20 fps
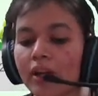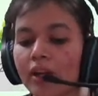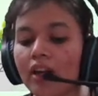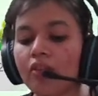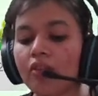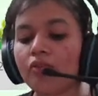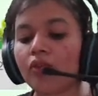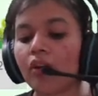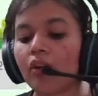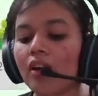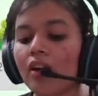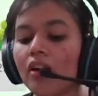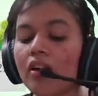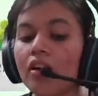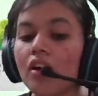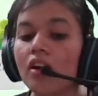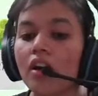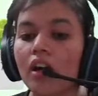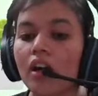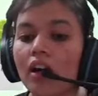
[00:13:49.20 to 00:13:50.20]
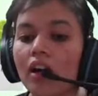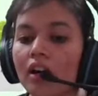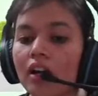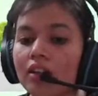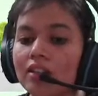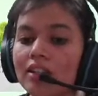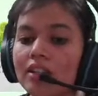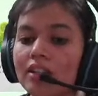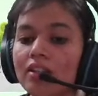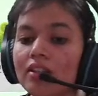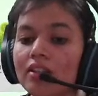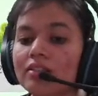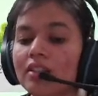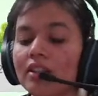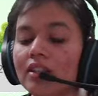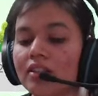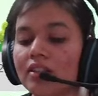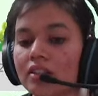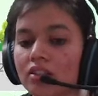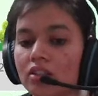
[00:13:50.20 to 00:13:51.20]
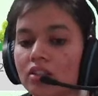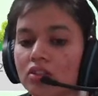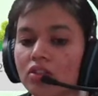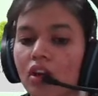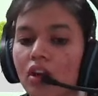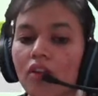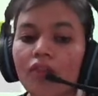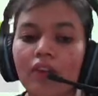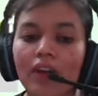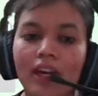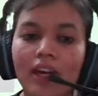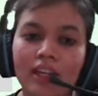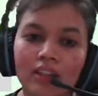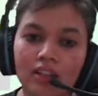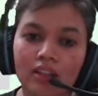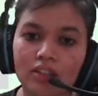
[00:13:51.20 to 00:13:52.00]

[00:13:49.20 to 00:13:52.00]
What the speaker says: So osmosis kya hota hai? It is defined as movement of solvent.